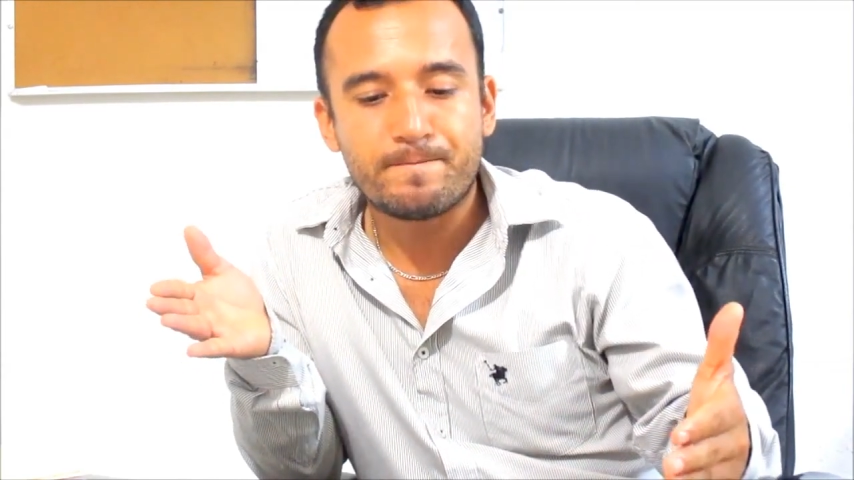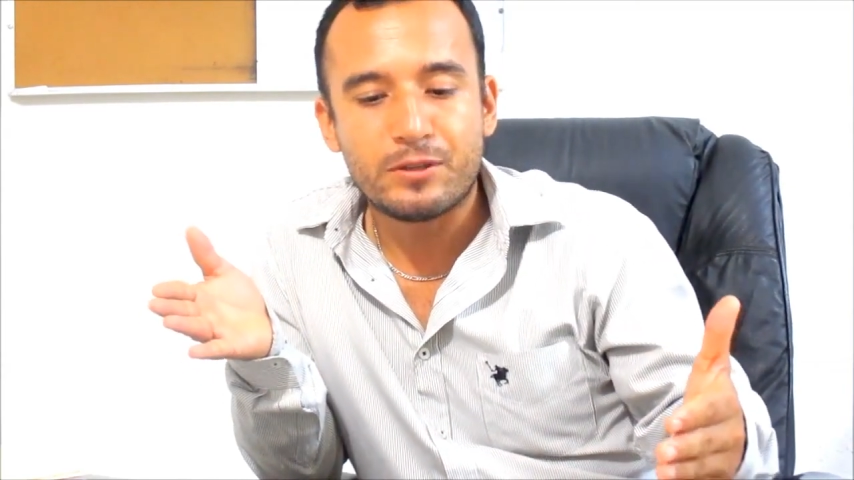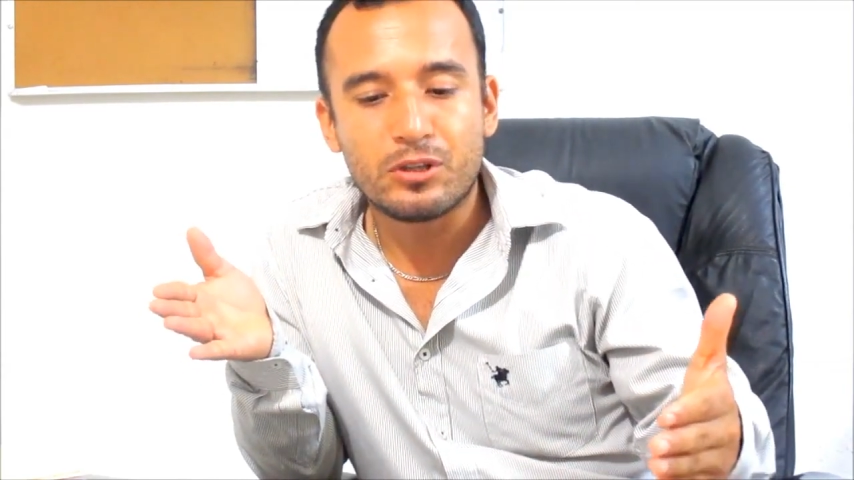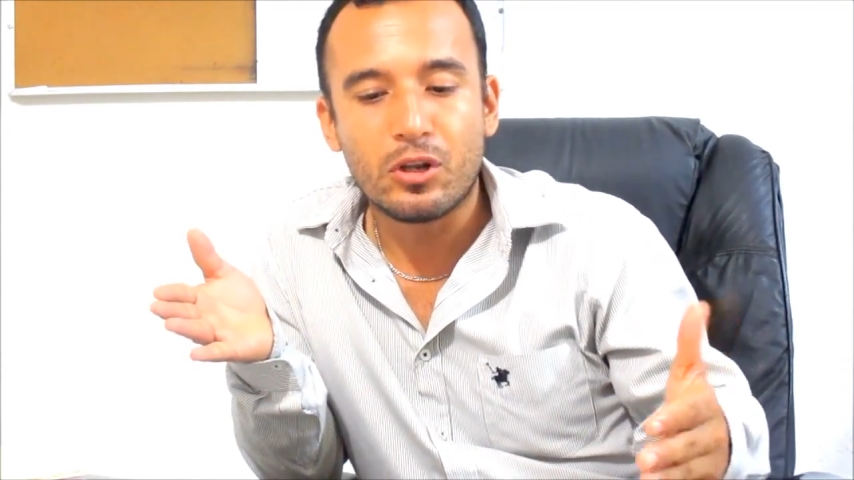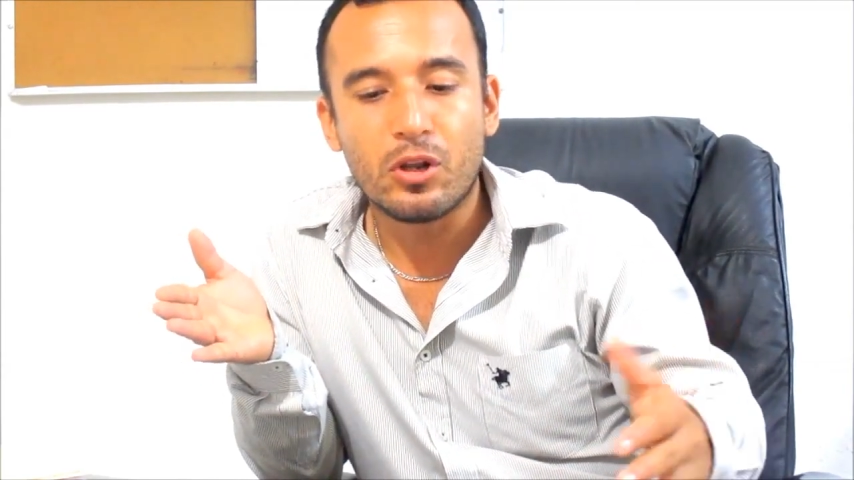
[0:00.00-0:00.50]

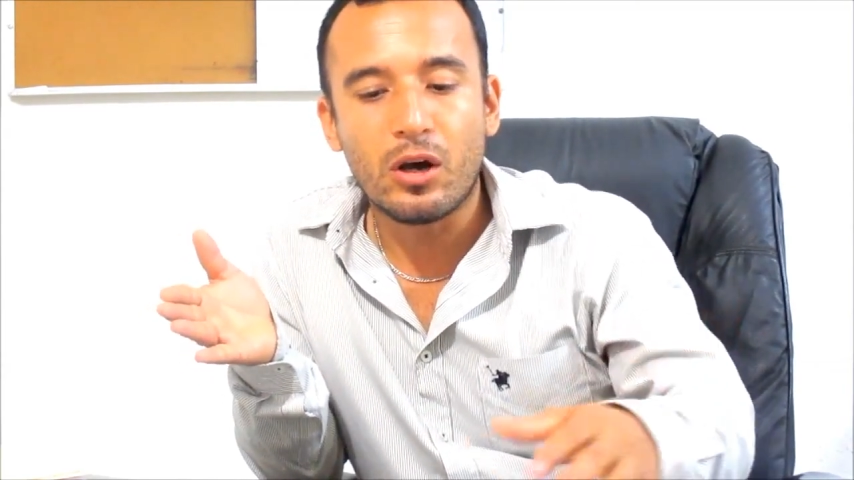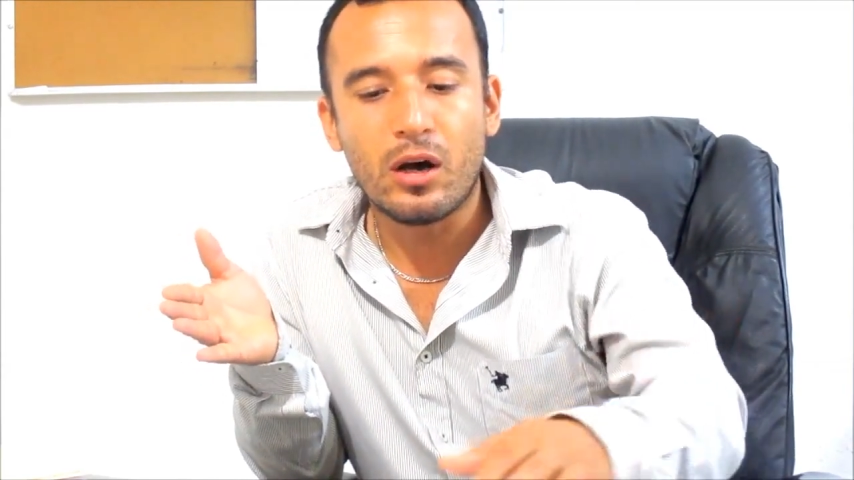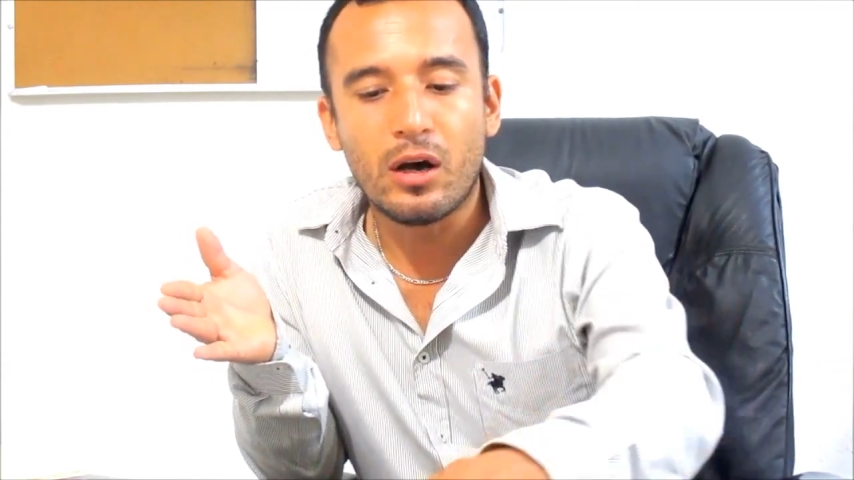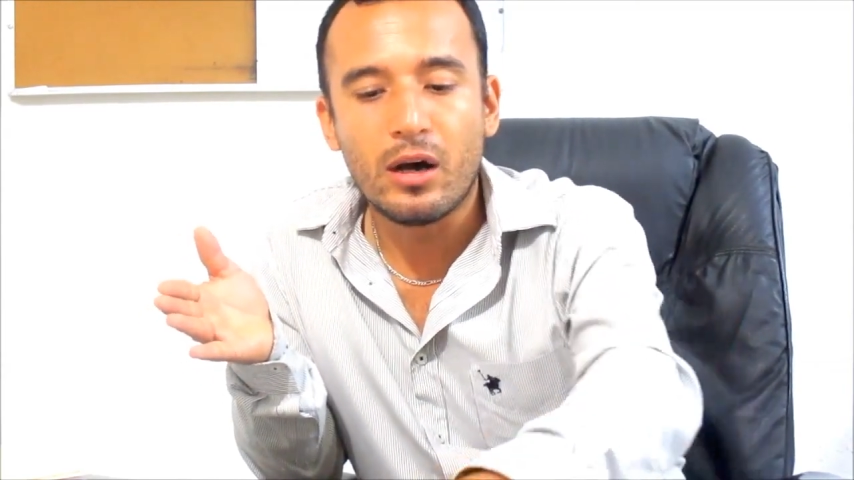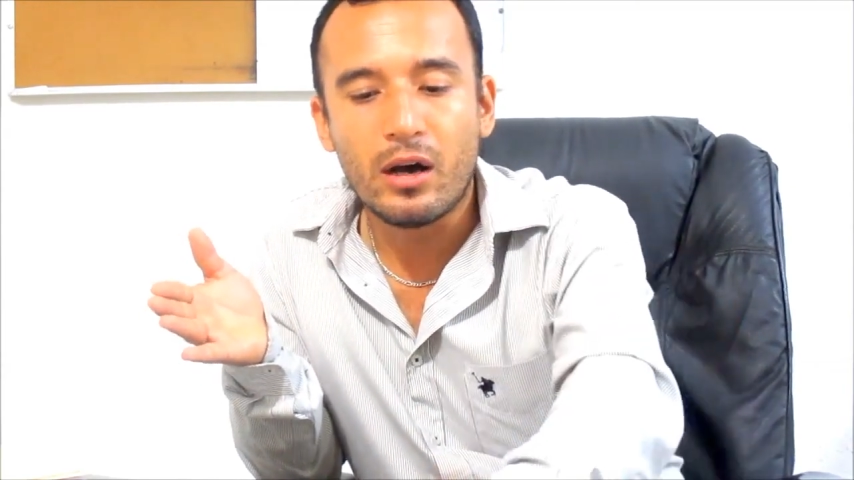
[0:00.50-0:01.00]

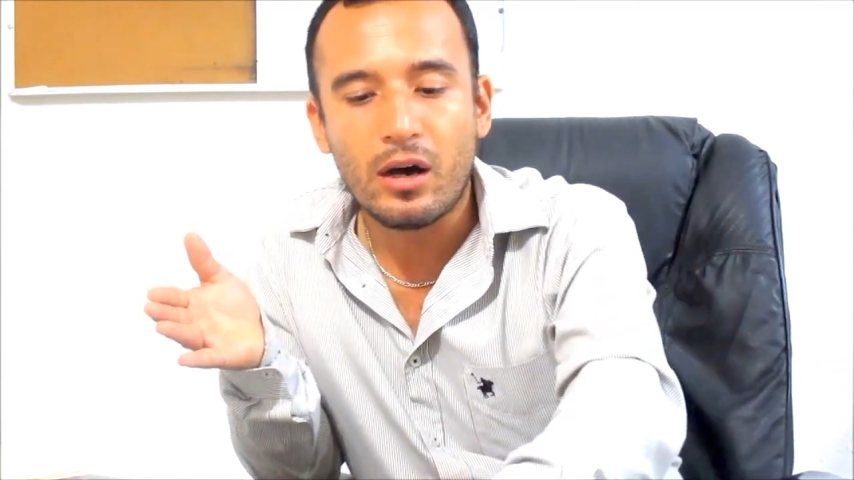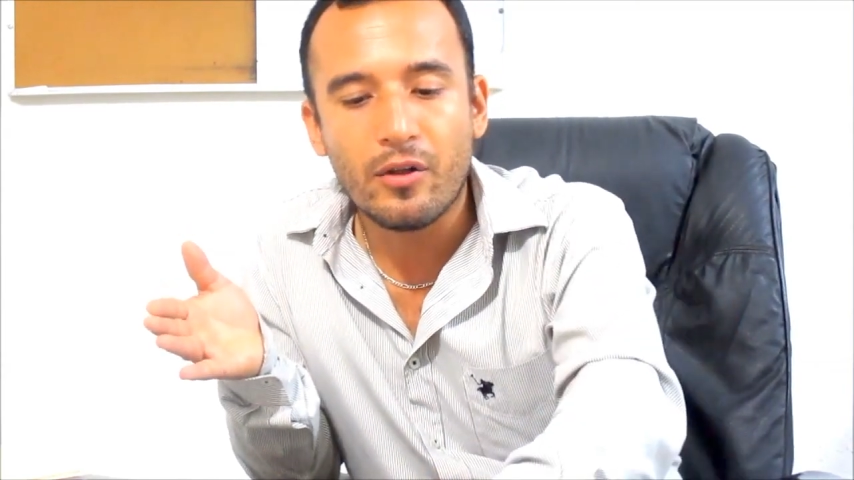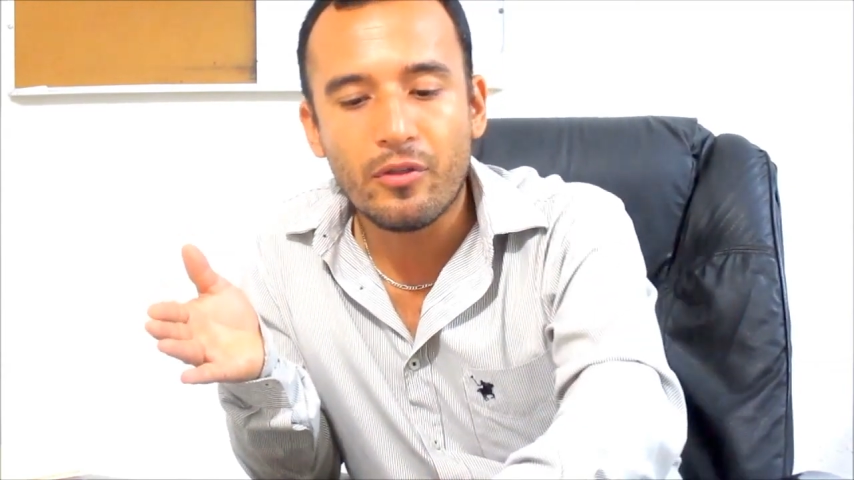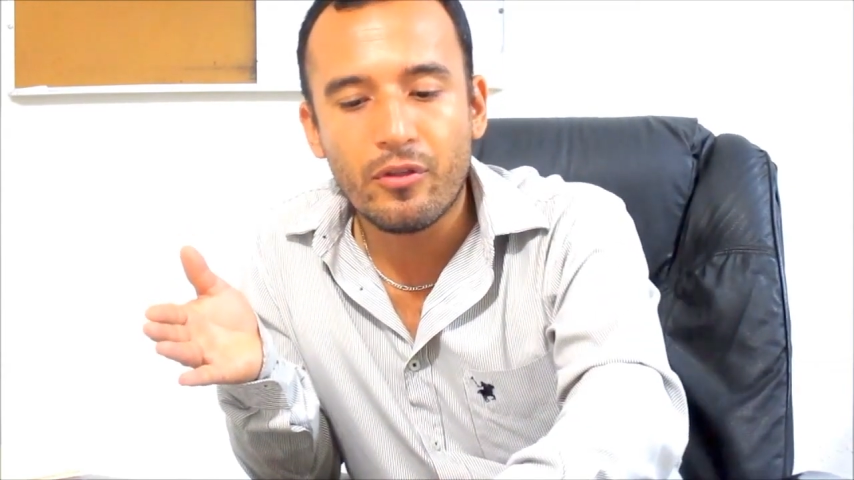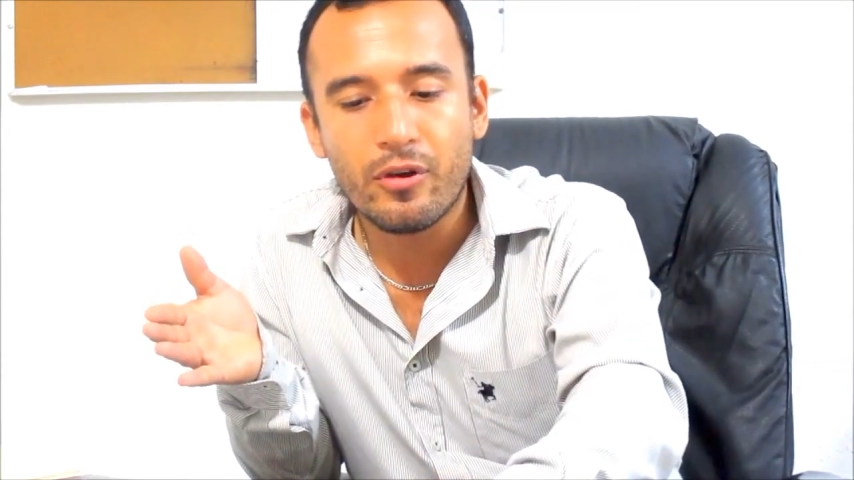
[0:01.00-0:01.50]
law on